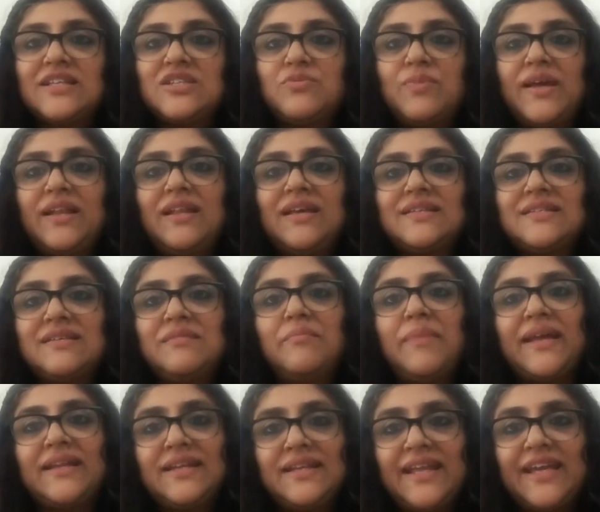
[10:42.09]
as well as a
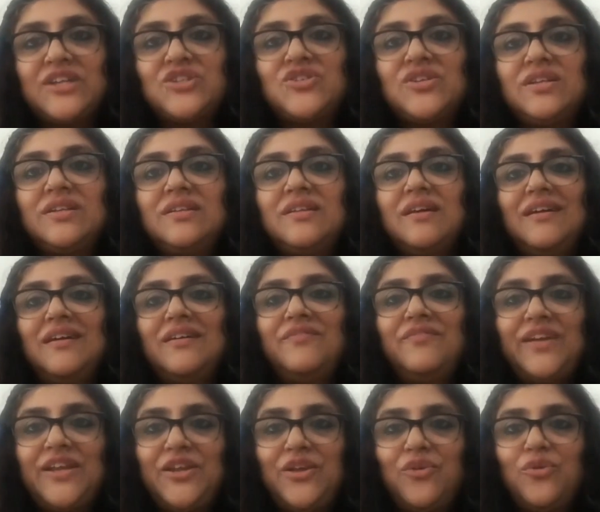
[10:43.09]
meditation
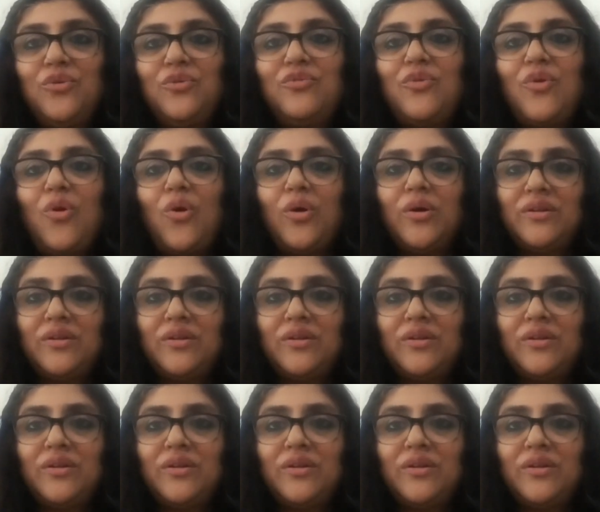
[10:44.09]
video